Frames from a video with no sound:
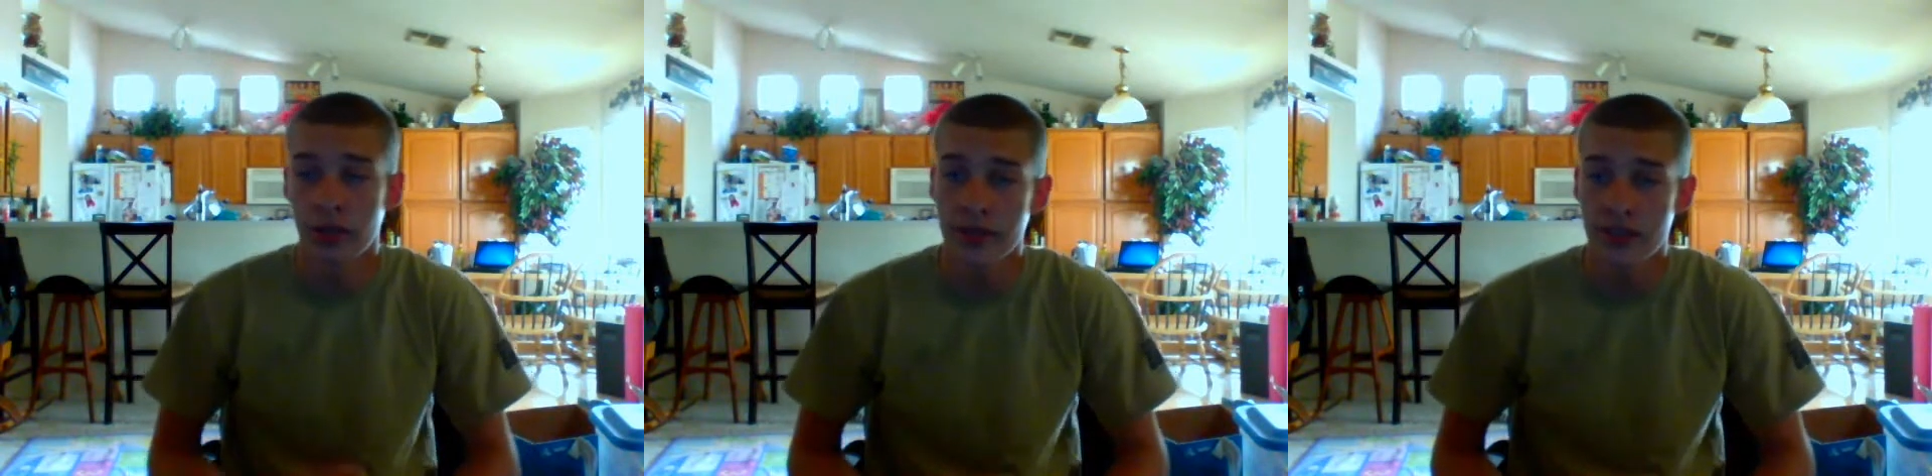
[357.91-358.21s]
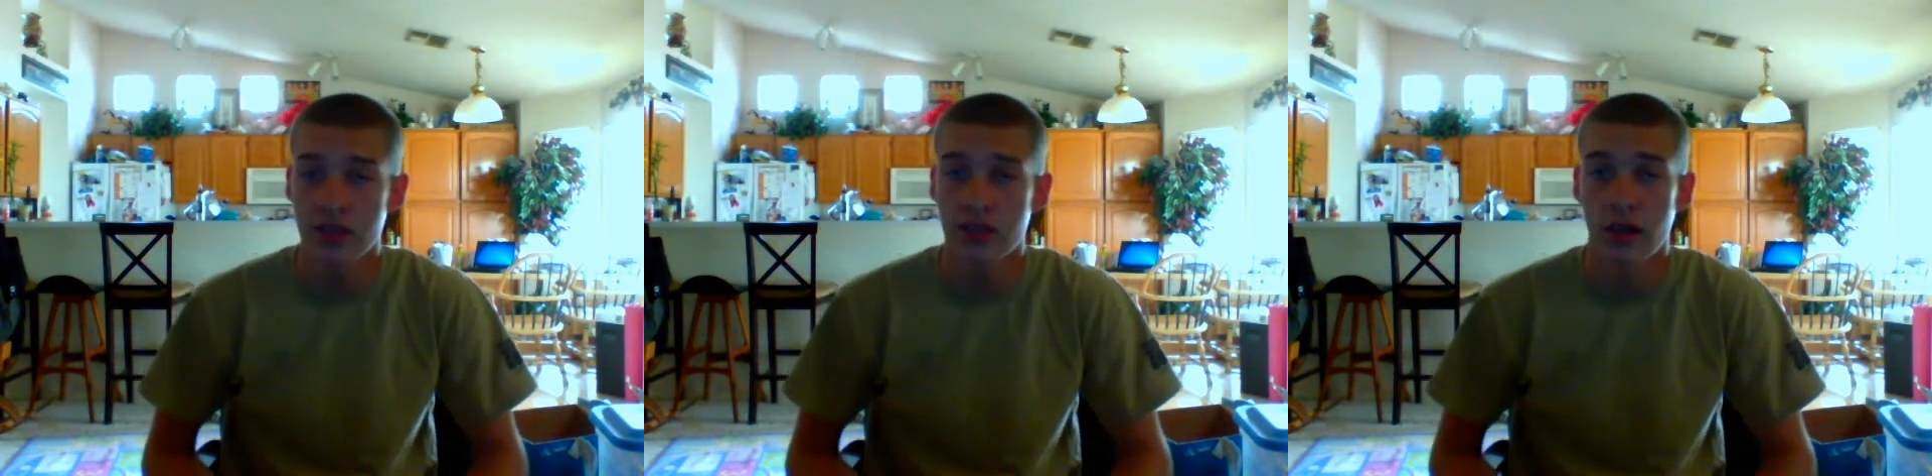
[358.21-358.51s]

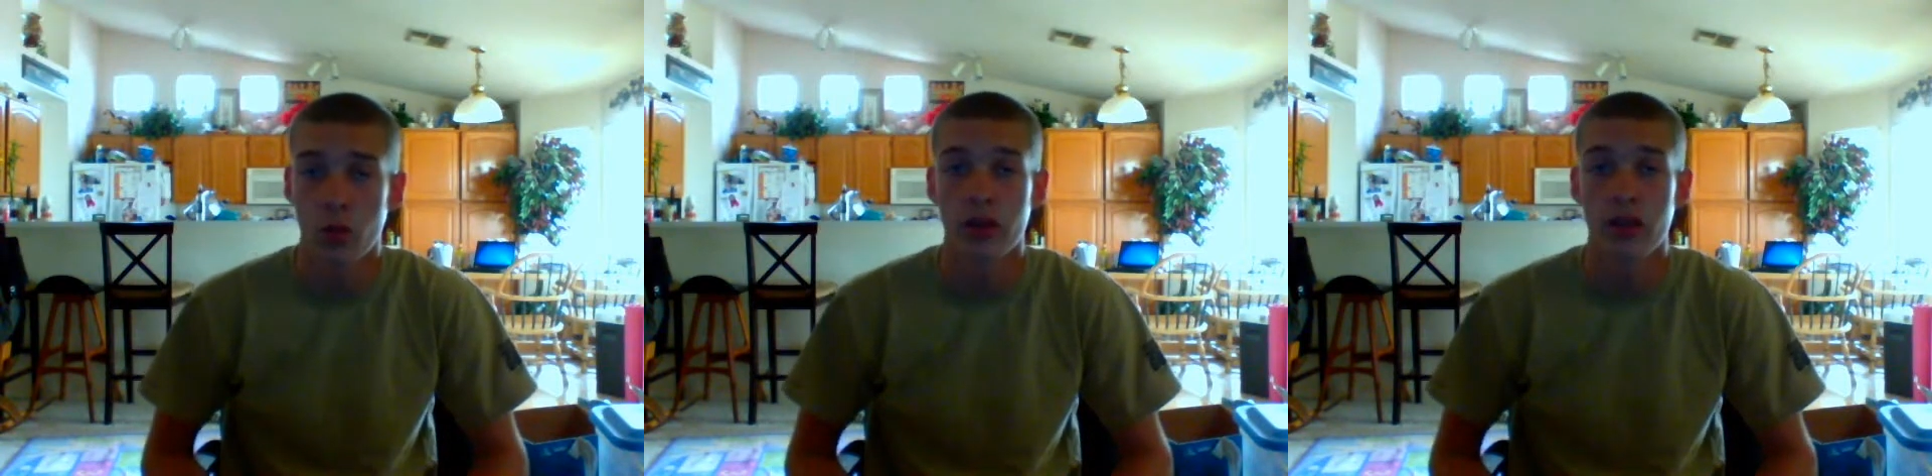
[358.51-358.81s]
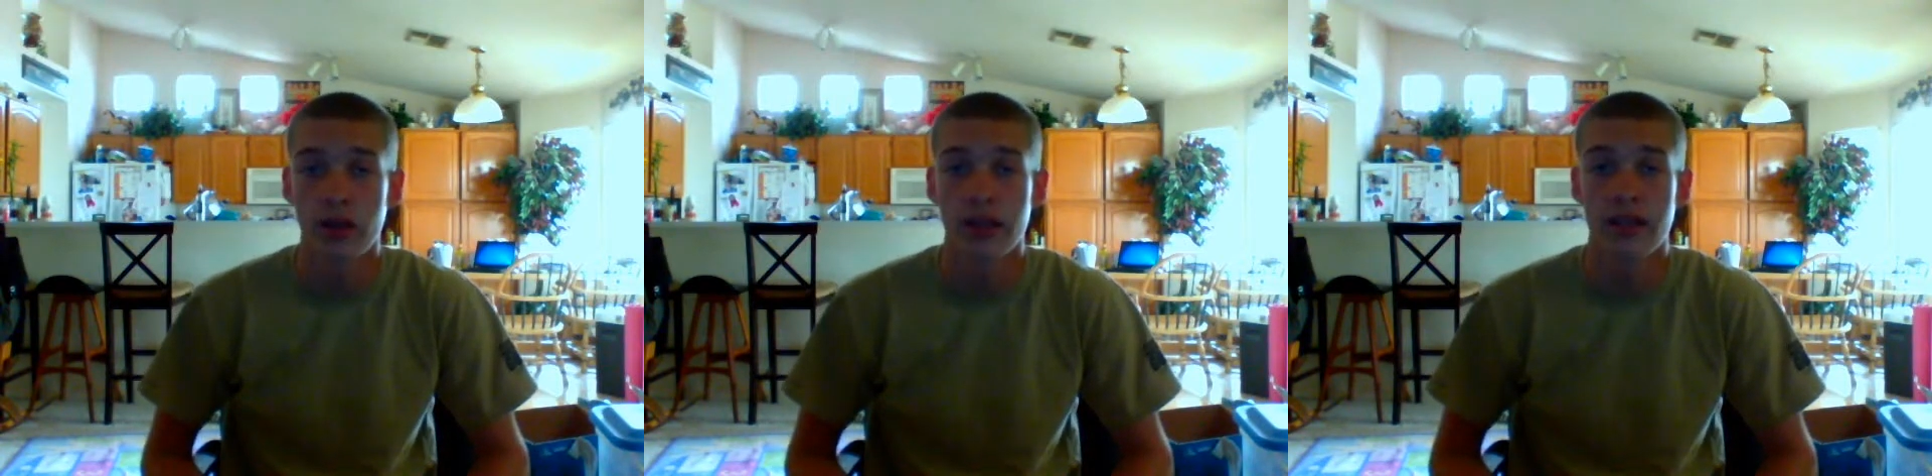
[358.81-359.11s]
limits and
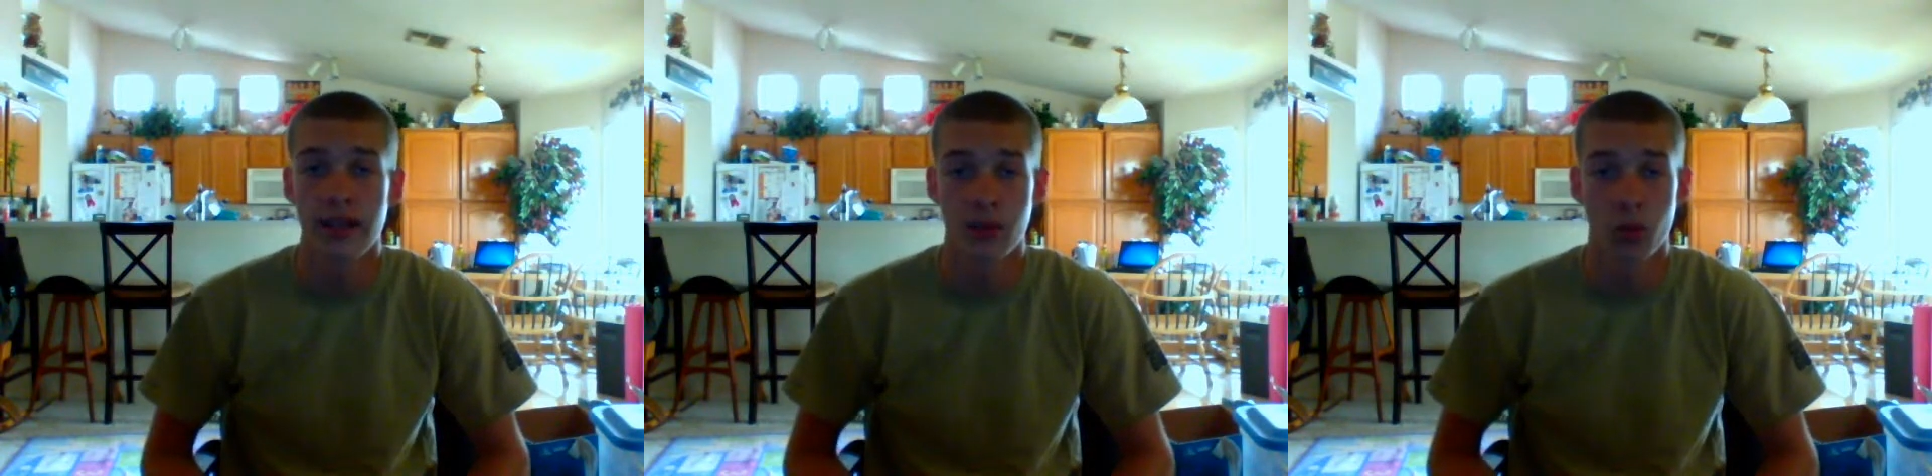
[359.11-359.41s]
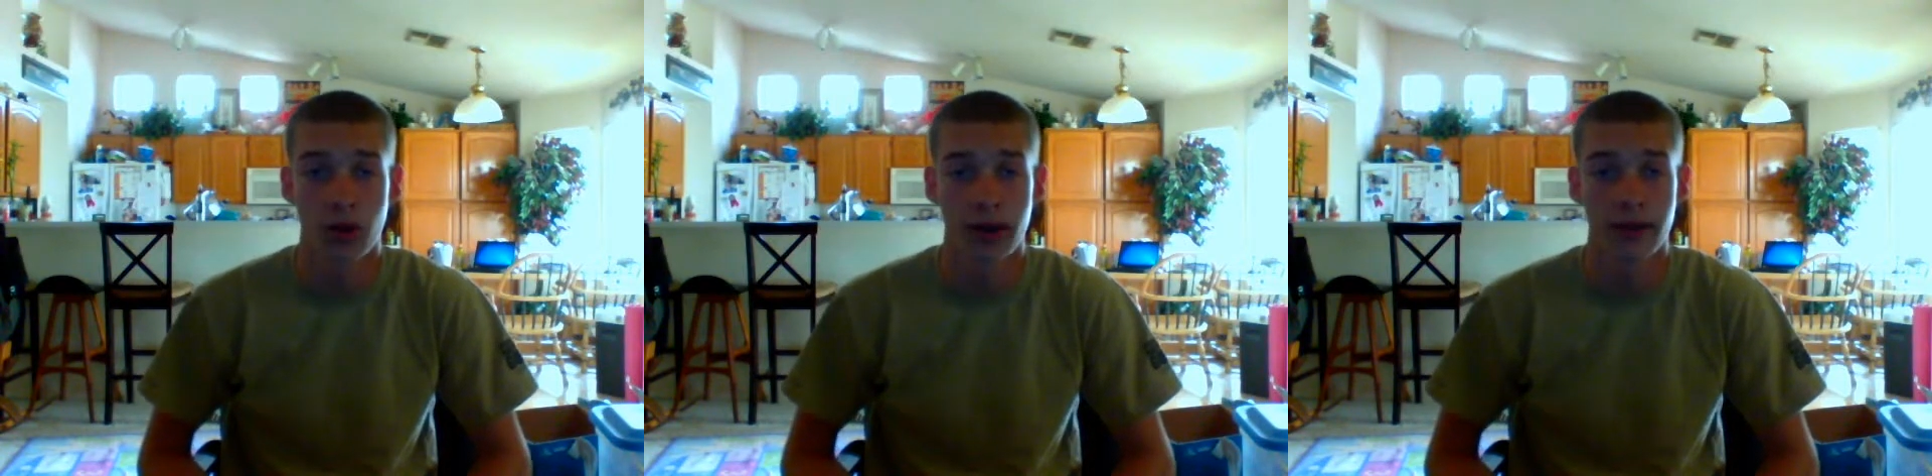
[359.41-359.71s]
when you need to take
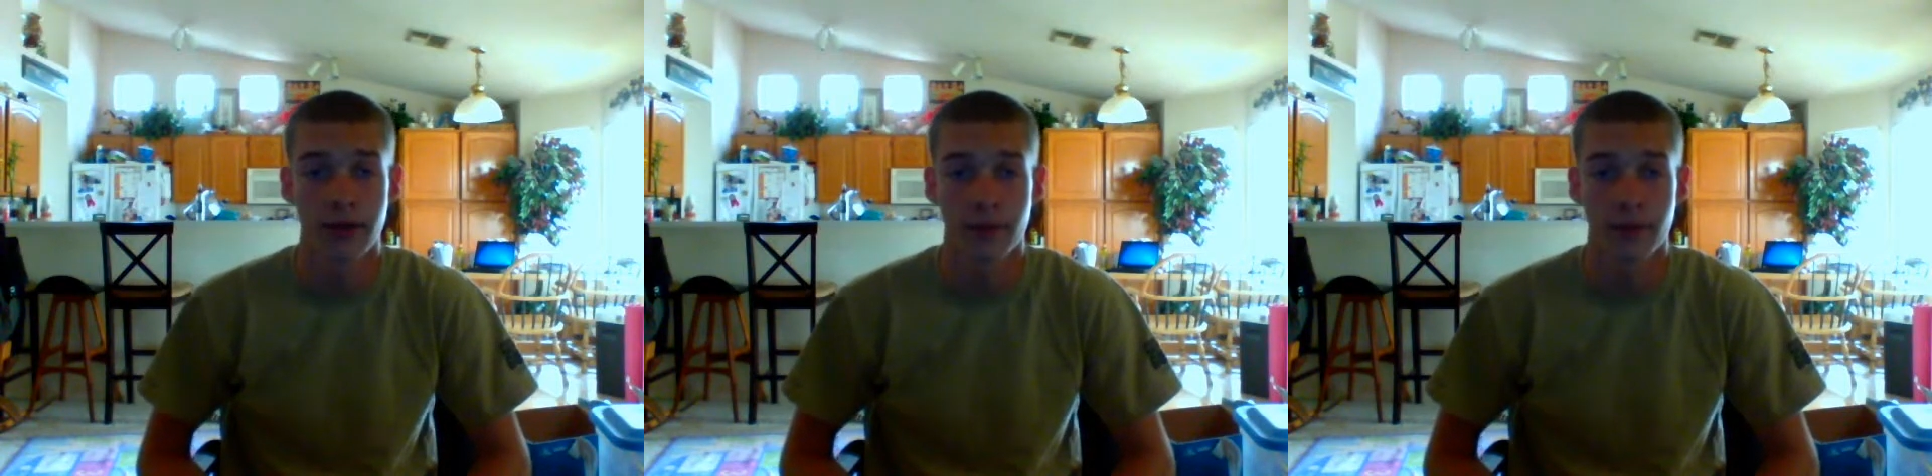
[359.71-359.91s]
a break.